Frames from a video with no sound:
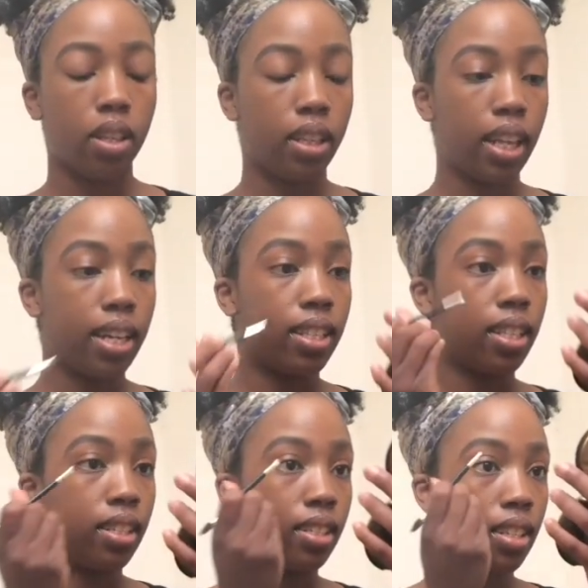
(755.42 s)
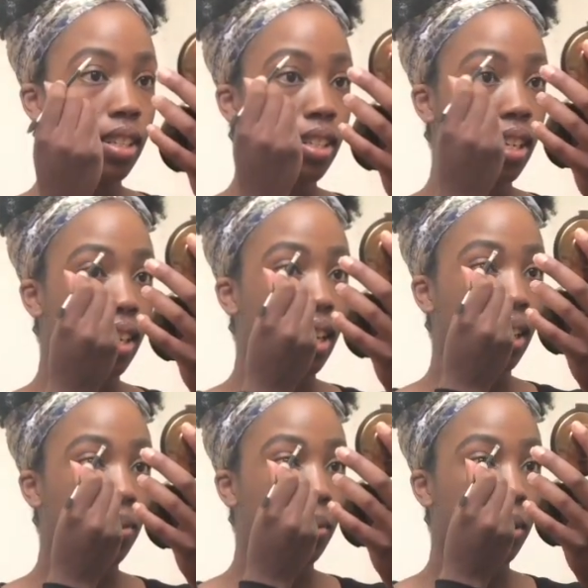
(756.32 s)
licensed in the state of
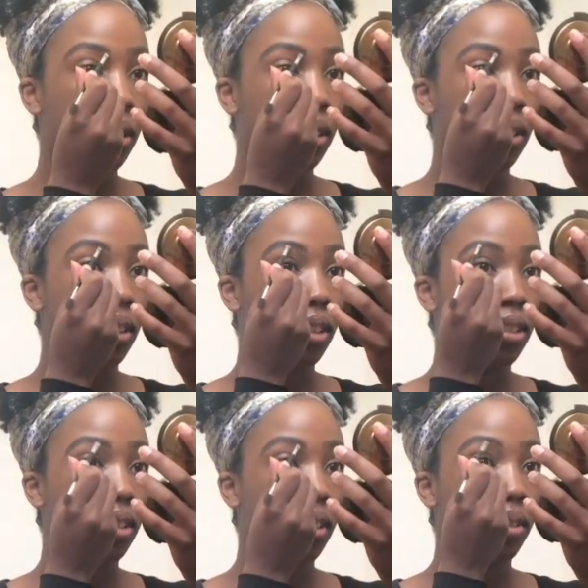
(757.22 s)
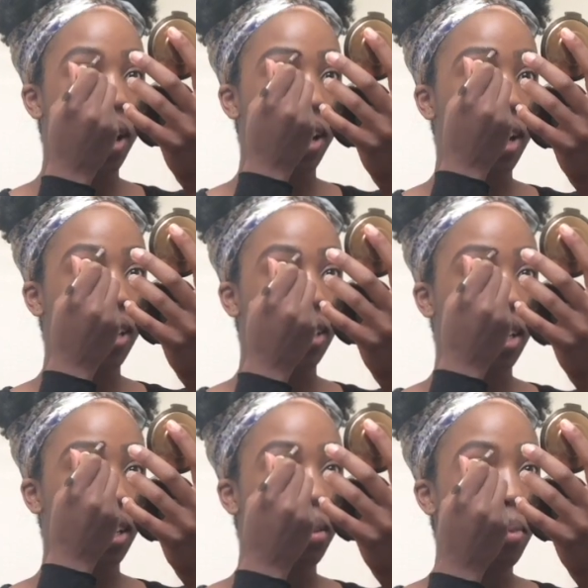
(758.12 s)
California and all that stuff. I got
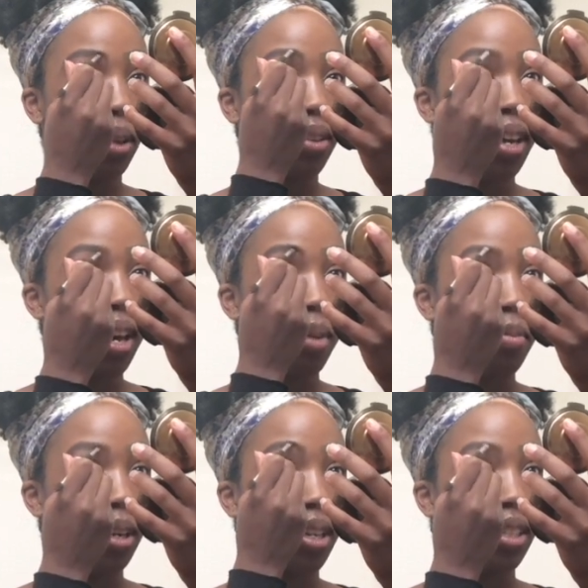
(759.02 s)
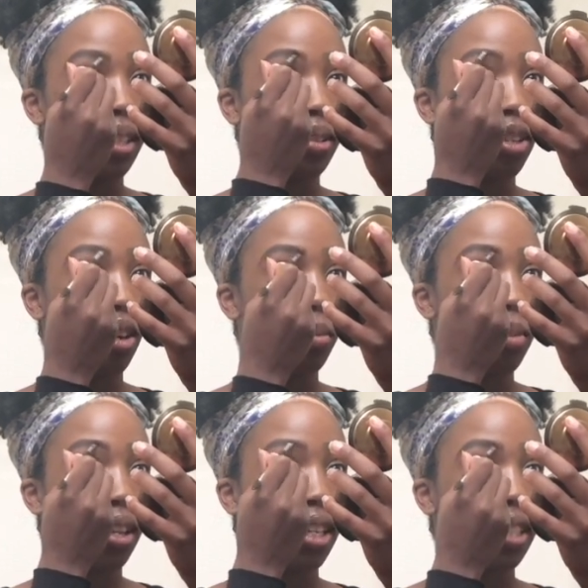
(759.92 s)
excited about that because they were talking
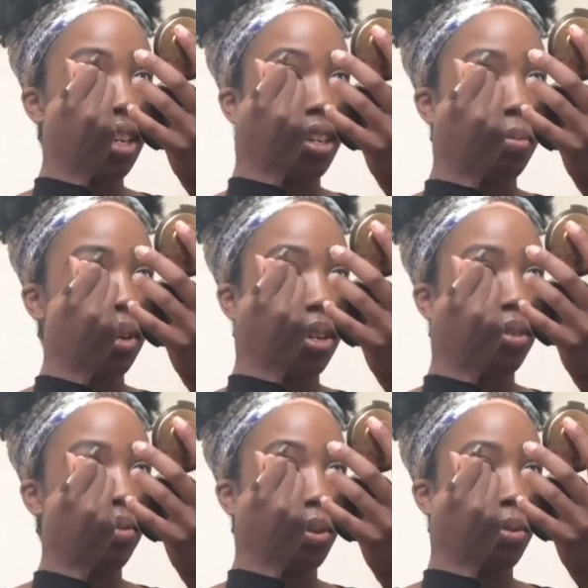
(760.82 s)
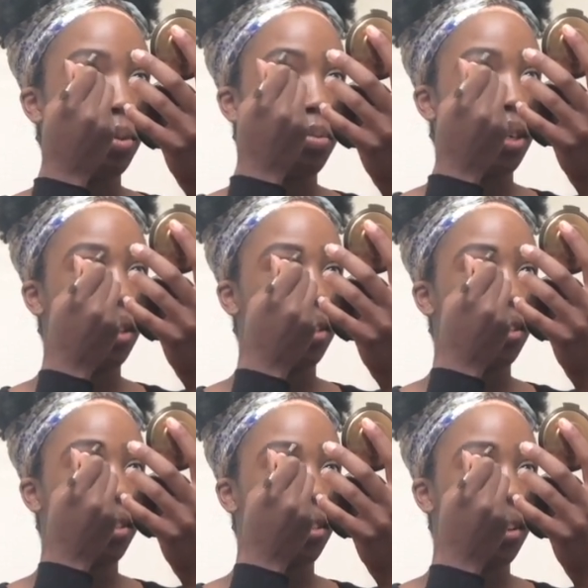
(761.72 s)
about like setting up an interview with me and
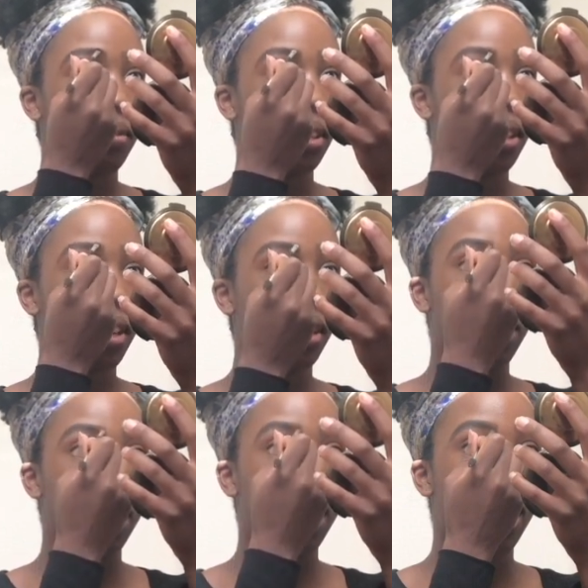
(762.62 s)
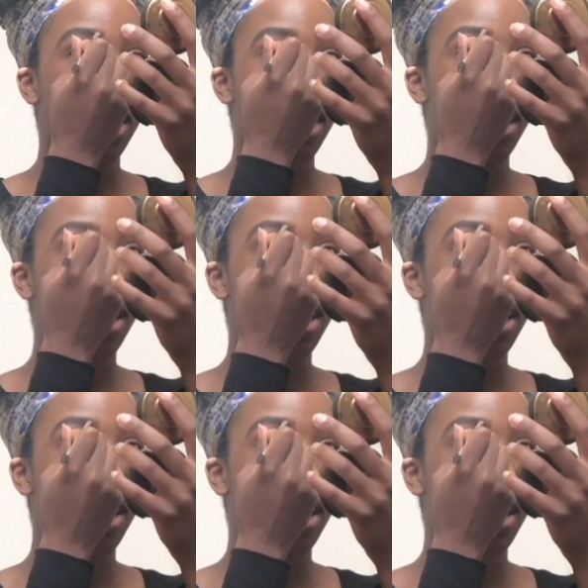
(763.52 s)
everything. When I